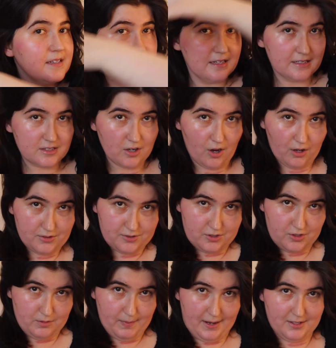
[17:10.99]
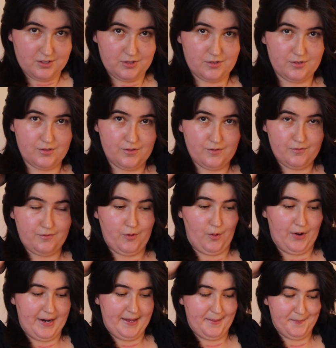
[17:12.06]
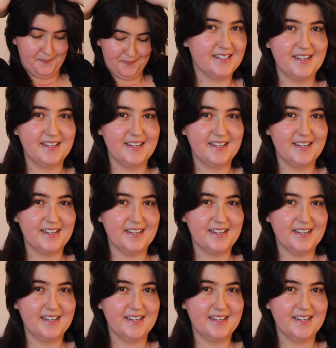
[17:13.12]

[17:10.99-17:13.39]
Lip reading: it's all too much for him.